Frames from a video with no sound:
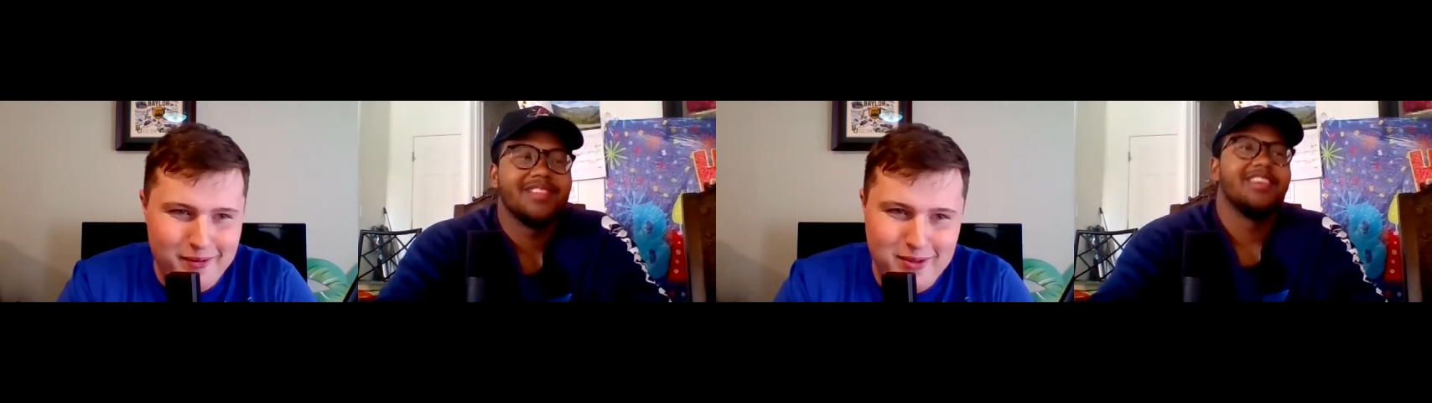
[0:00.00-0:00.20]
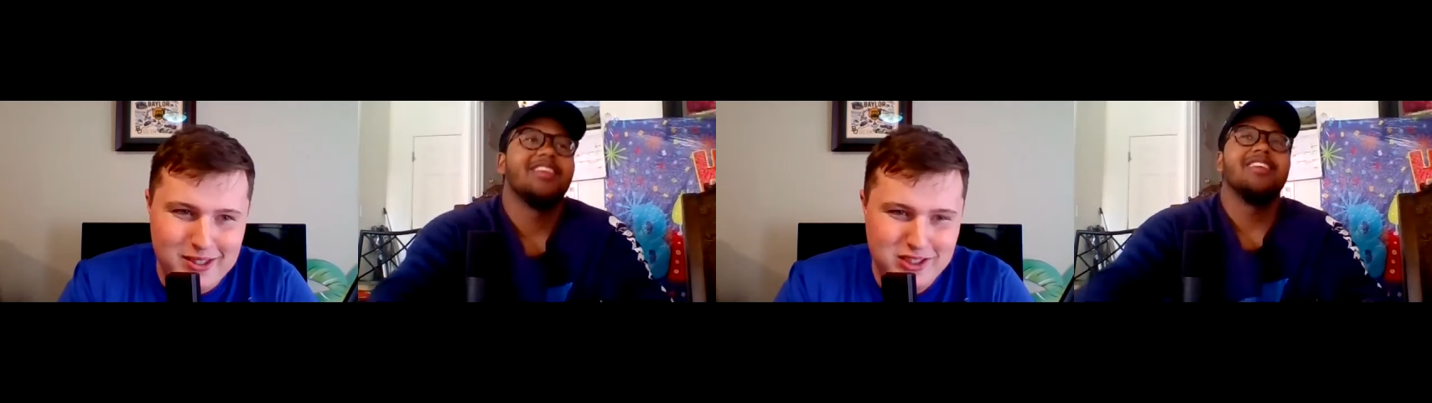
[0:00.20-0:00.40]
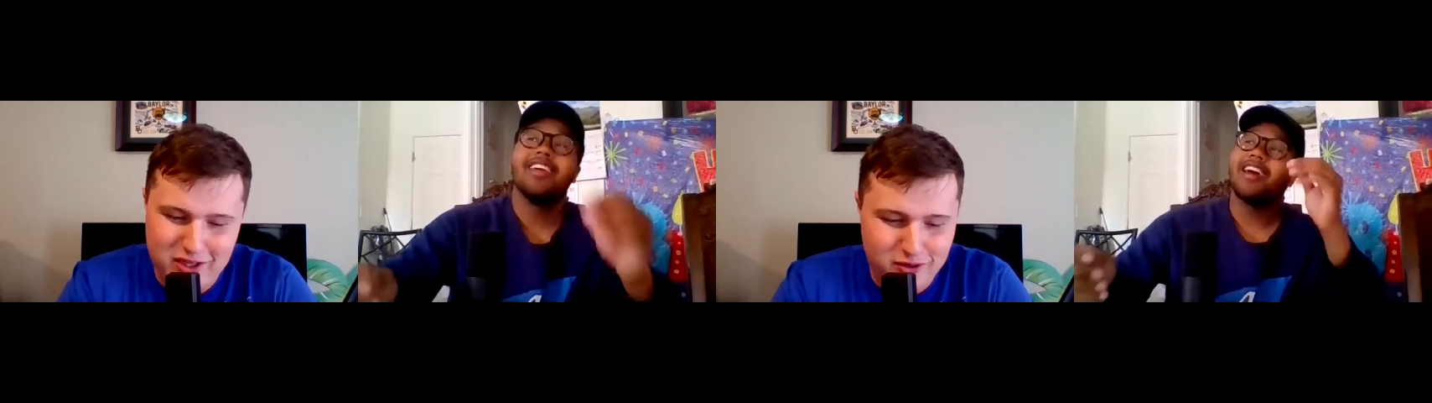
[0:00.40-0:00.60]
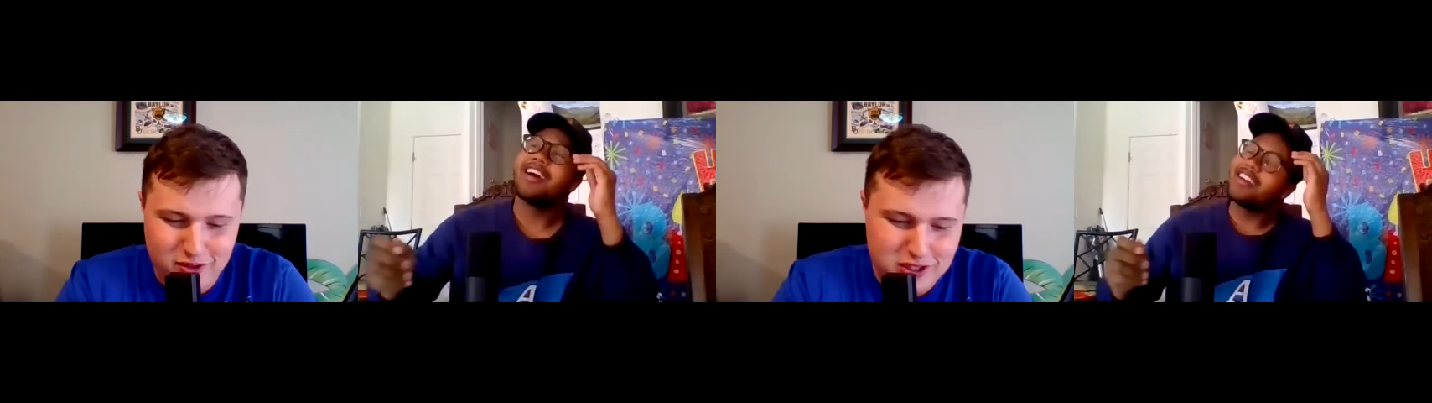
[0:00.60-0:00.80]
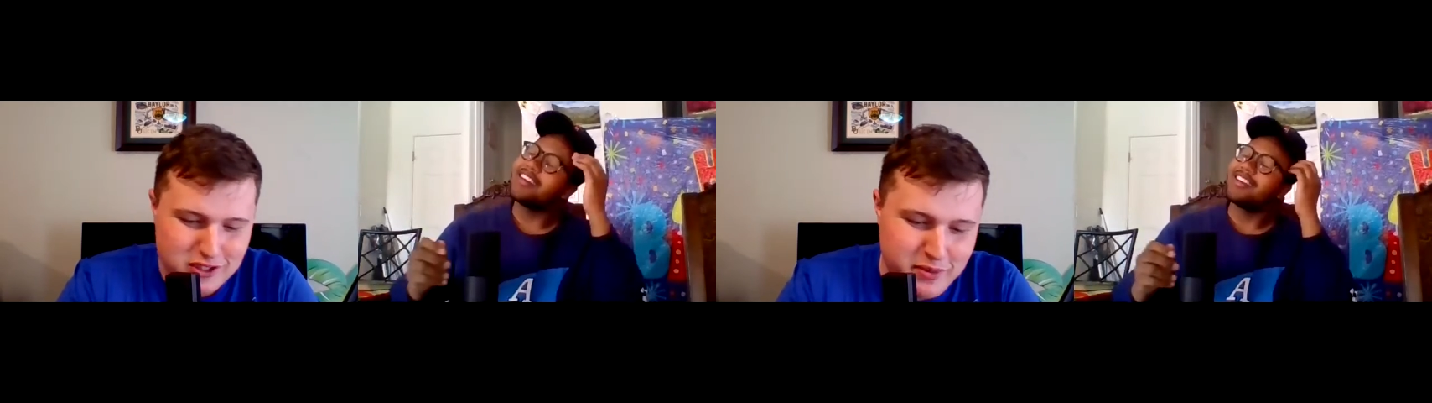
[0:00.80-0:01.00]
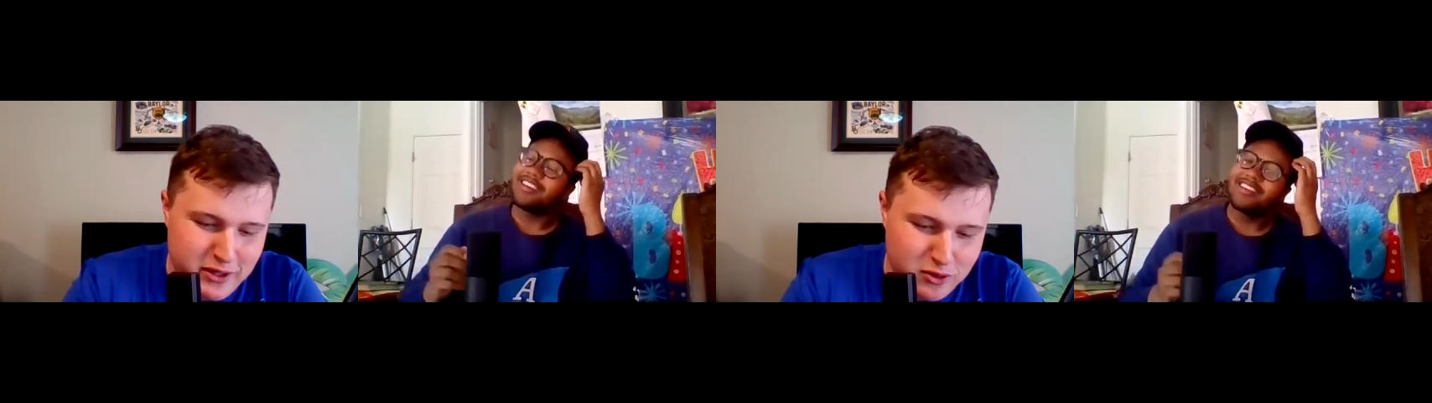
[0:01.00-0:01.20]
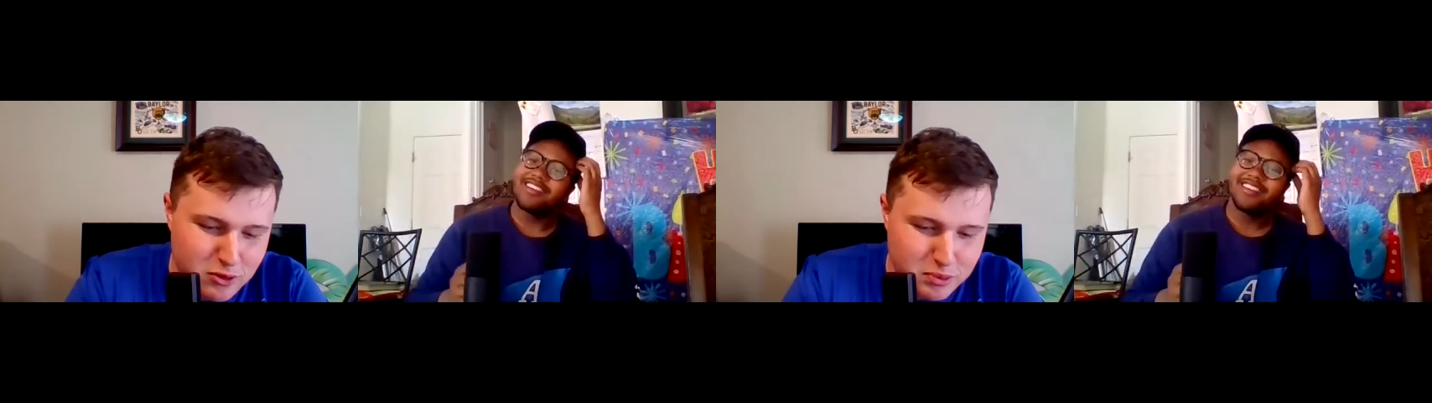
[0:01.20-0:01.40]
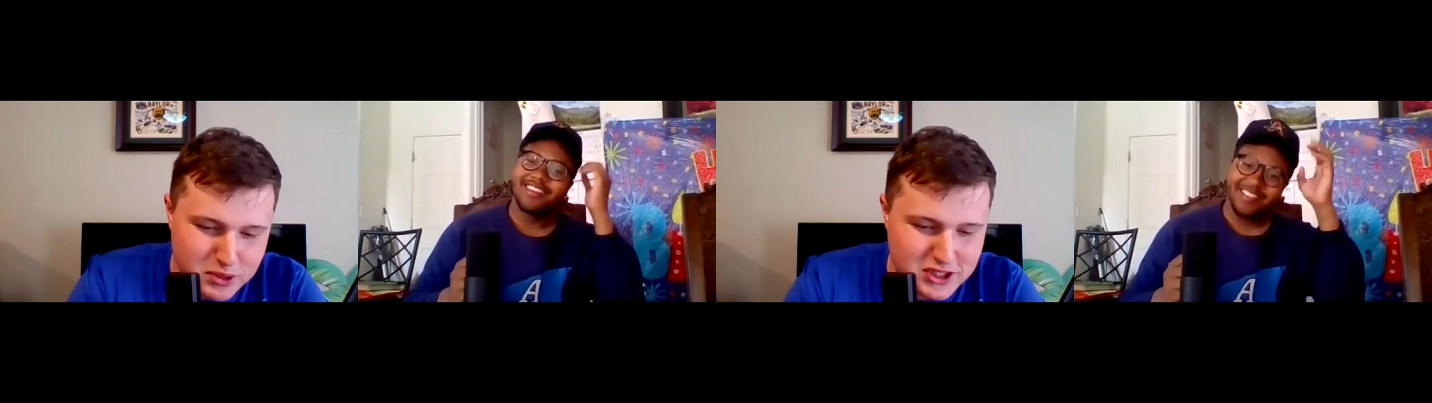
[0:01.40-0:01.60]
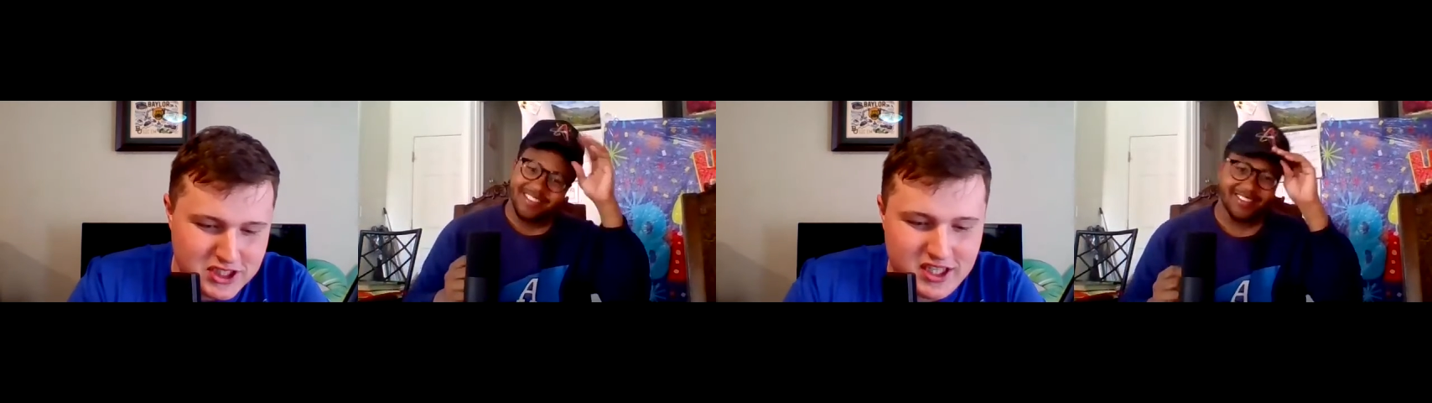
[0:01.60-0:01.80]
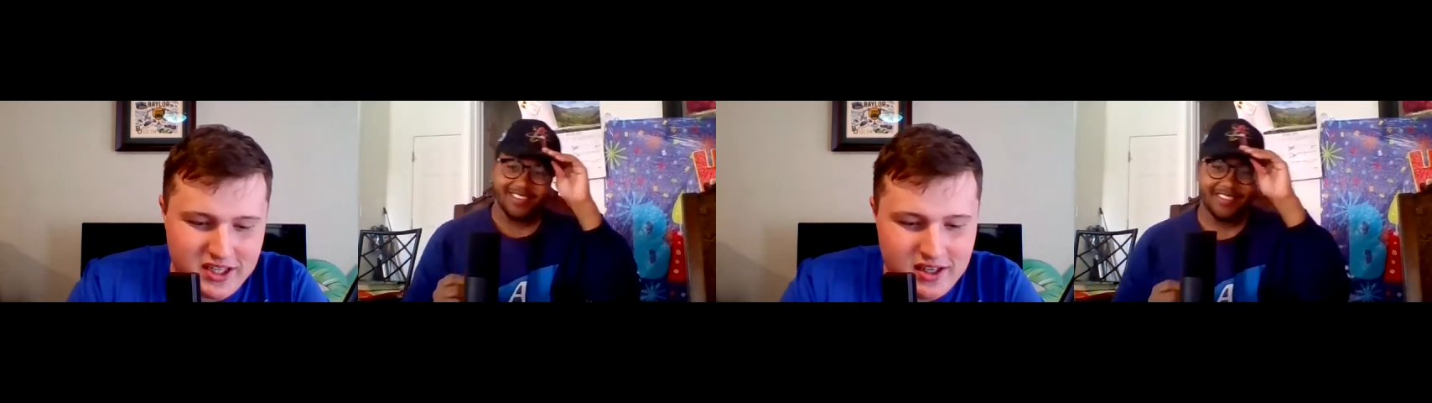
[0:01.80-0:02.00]
Speaker 1: um, in general. Just made you
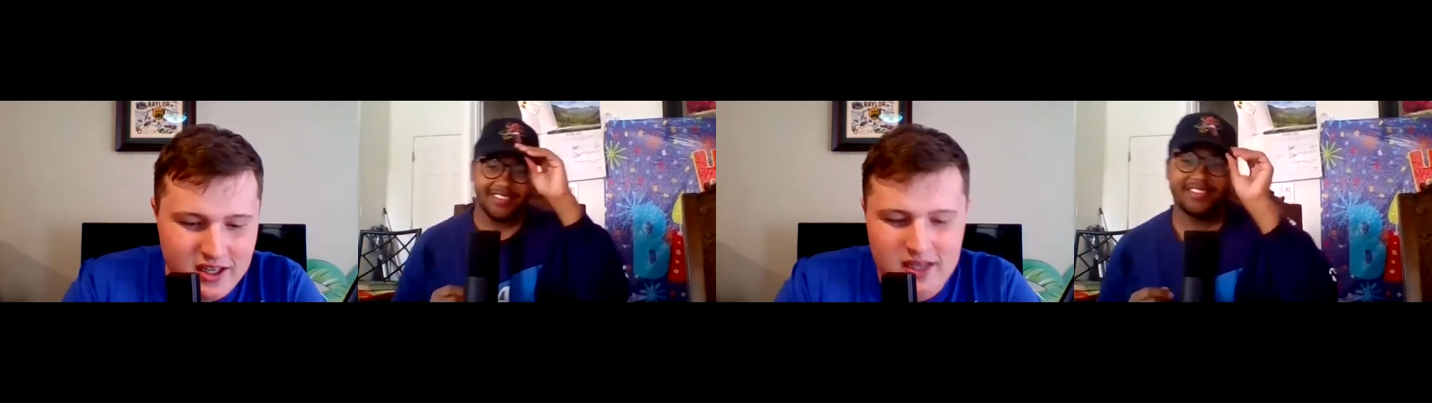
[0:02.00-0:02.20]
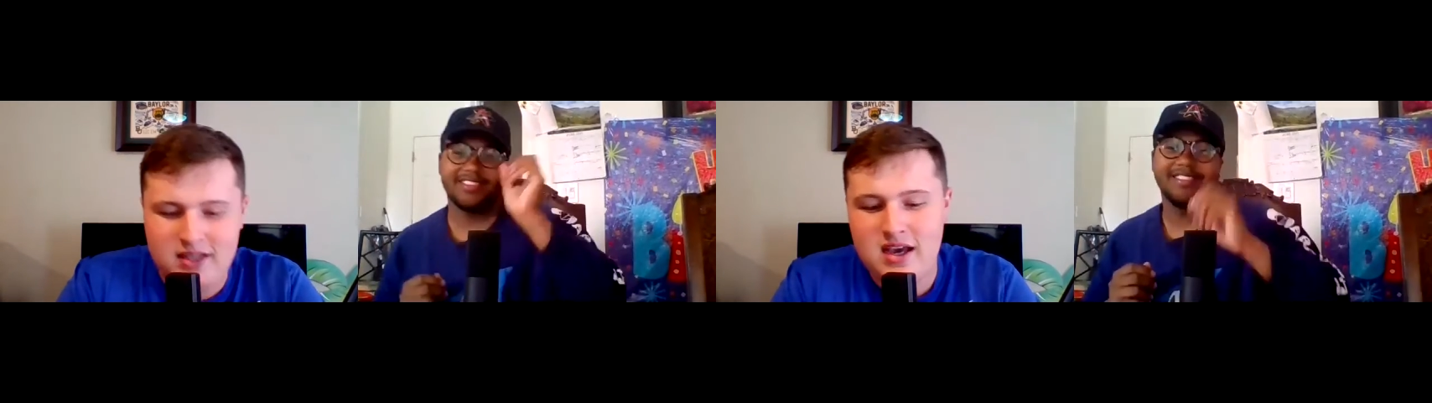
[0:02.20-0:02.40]
appreciate.